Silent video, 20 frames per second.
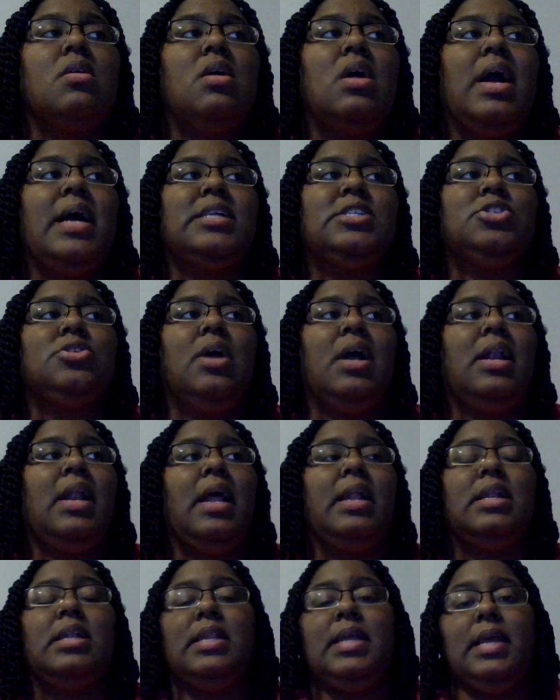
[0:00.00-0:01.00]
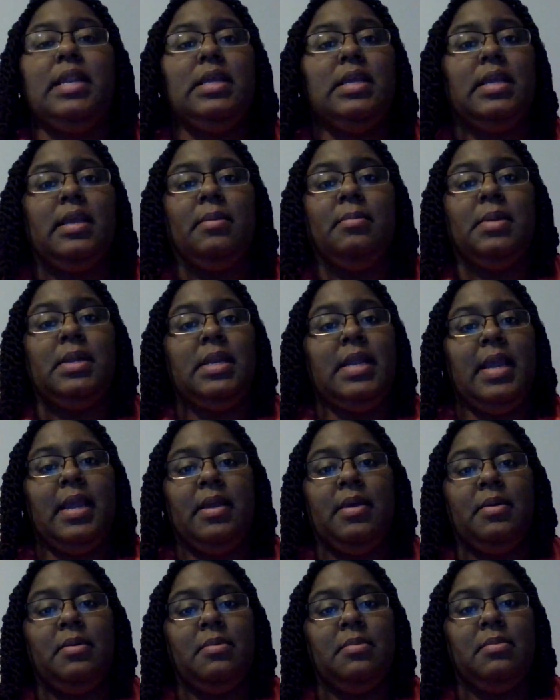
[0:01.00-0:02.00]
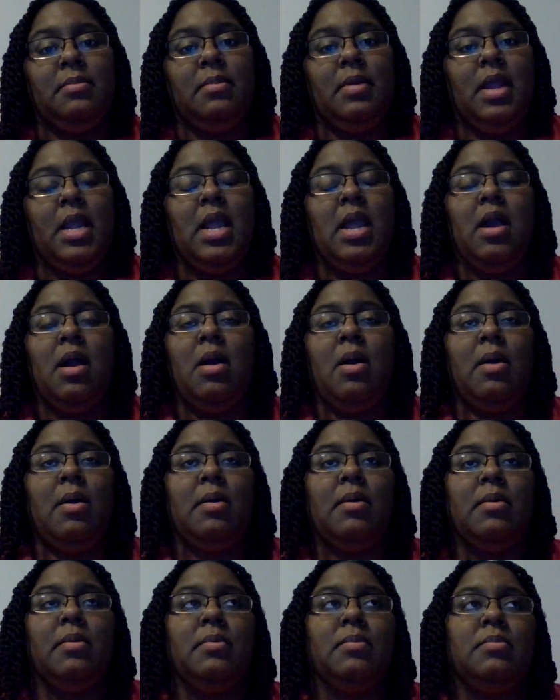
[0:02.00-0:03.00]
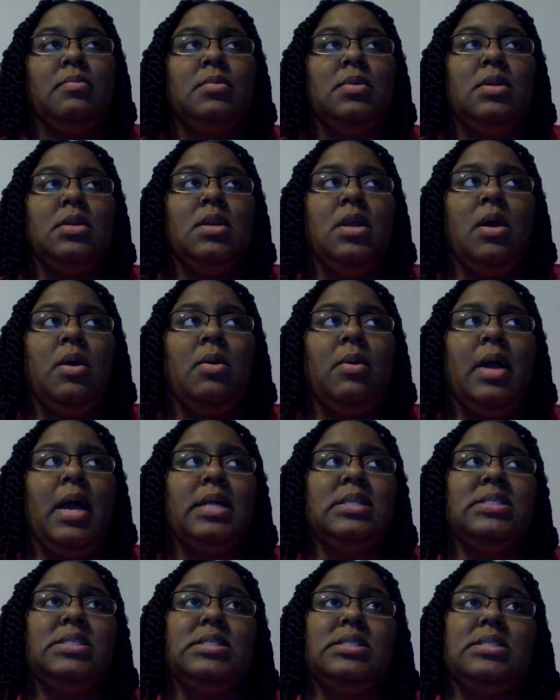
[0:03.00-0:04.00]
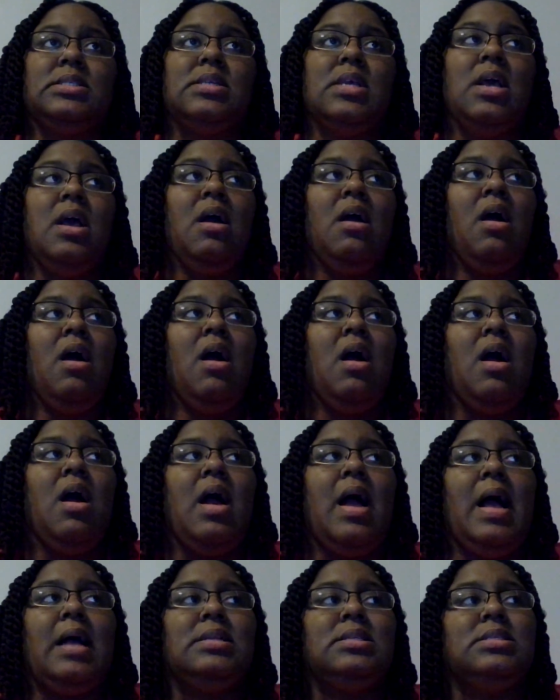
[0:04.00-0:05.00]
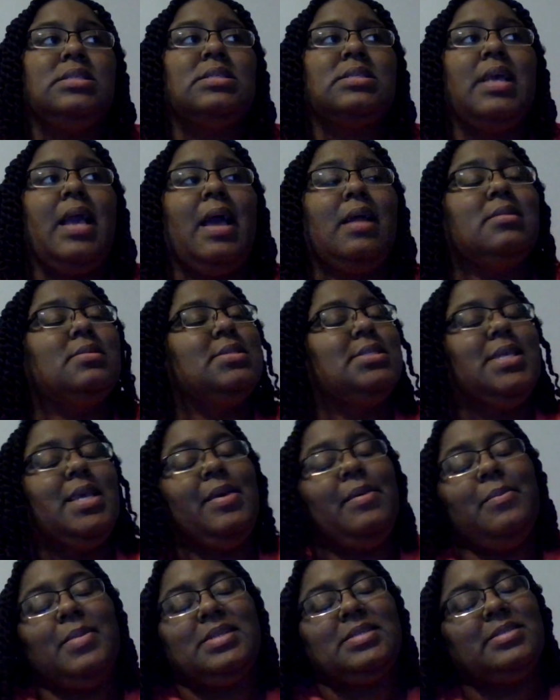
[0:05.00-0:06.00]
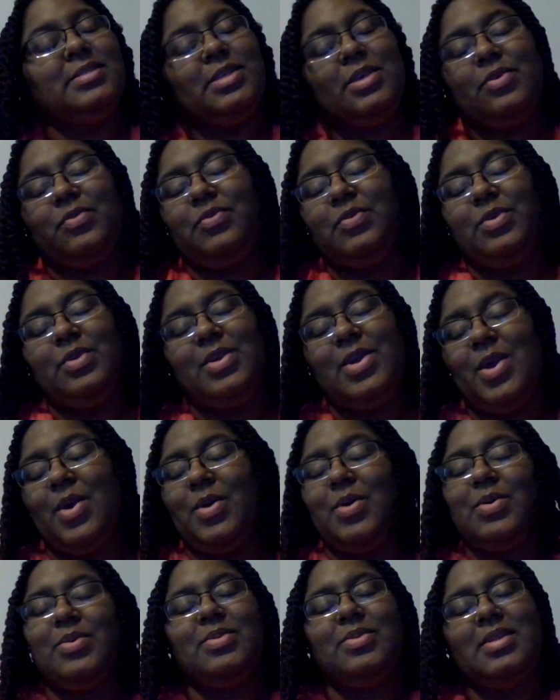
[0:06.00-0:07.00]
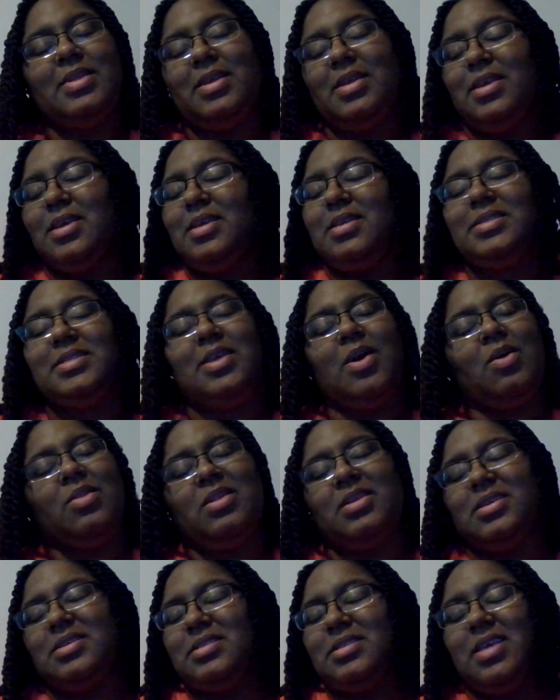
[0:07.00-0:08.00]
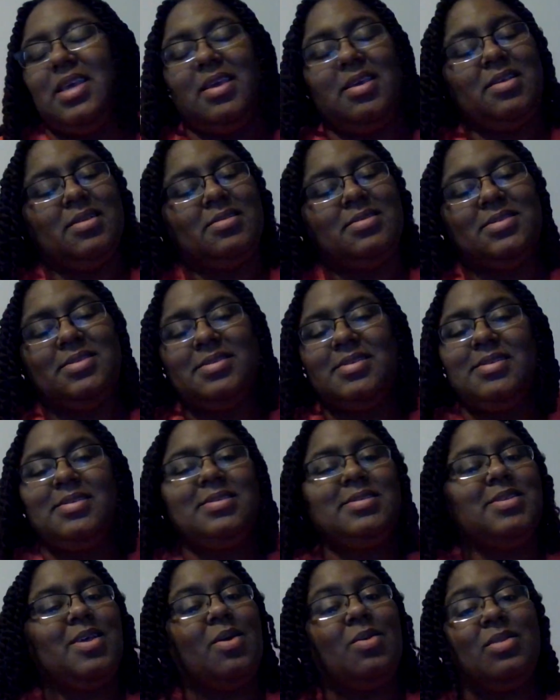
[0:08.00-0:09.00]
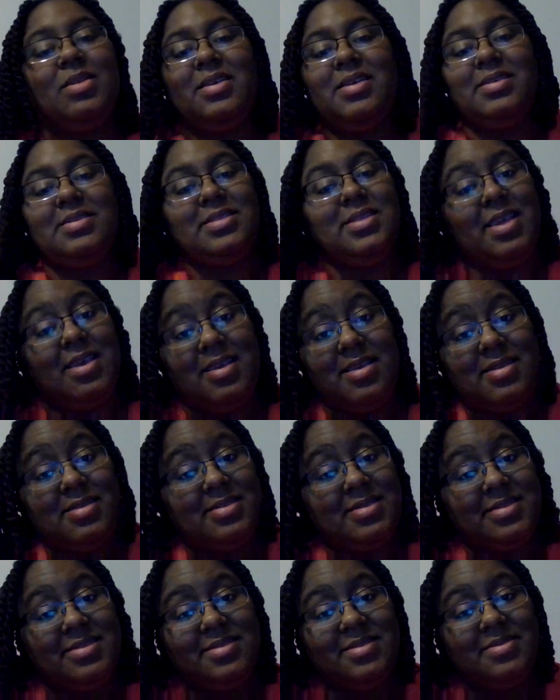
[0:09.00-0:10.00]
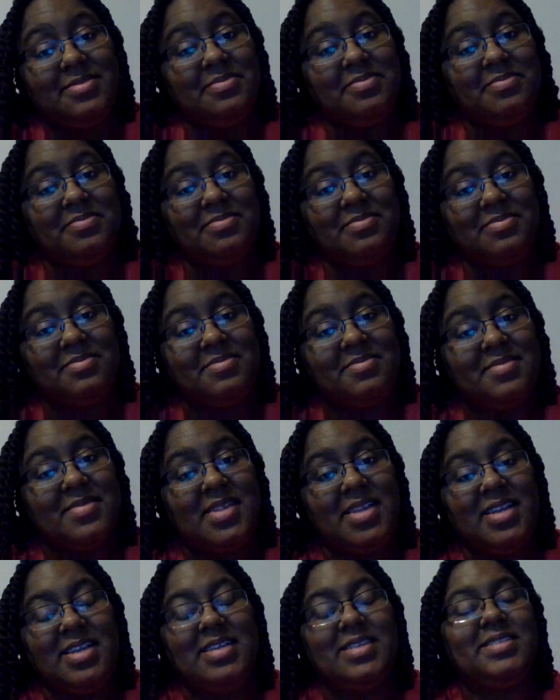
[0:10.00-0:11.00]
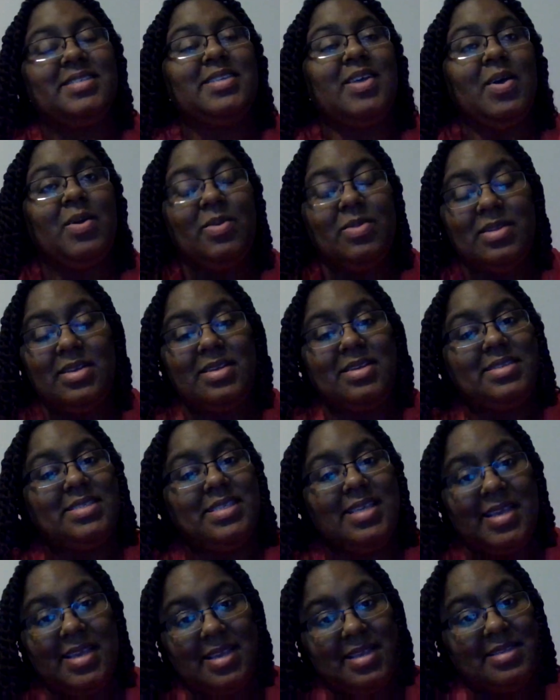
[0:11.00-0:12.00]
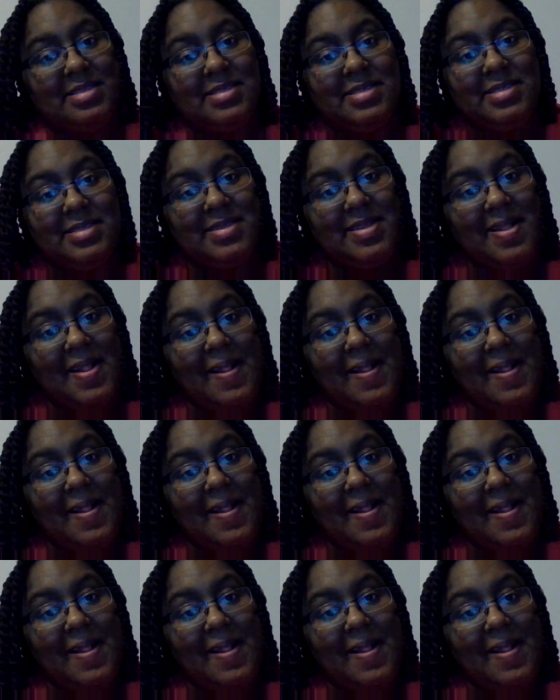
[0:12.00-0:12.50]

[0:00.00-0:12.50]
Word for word: I try not to let it get me down at all. You know, I just I just kind of tell myself, you know, it's only a test. It's only a test. It's only a test.